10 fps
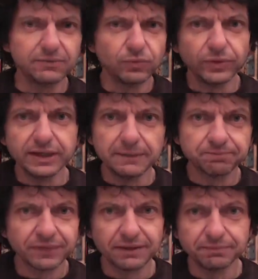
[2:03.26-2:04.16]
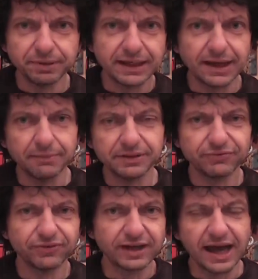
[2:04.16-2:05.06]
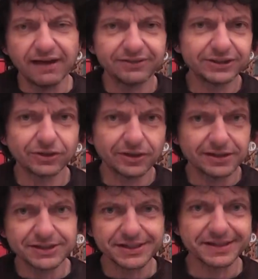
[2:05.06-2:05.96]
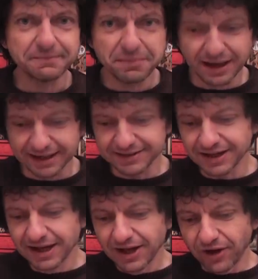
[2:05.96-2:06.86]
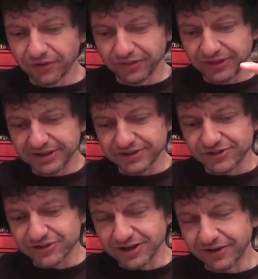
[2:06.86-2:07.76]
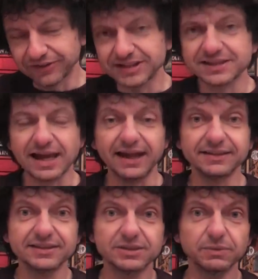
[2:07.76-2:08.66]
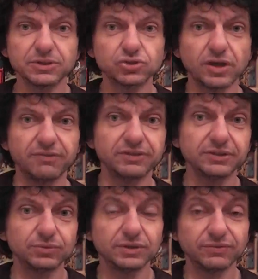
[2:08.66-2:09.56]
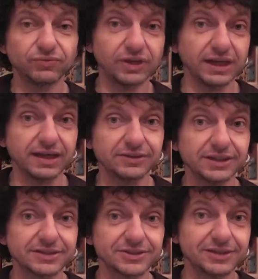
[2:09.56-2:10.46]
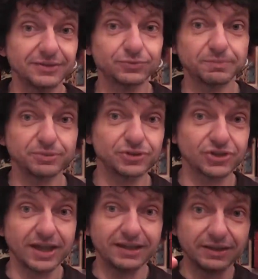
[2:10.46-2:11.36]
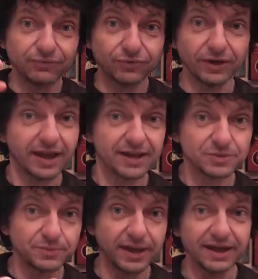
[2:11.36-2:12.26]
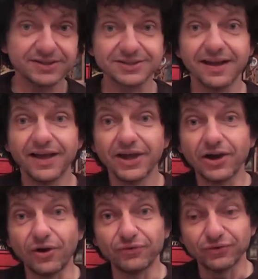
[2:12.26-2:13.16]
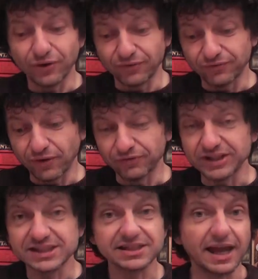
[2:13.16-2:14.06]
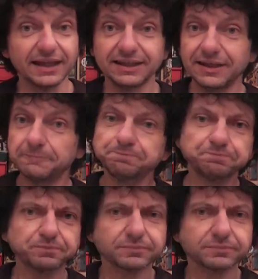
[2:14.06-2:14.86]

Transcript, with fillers: and we become different avatars in the mind of this of the scientist. we're traveling to different areas that represent different aspects of, of, of his psyche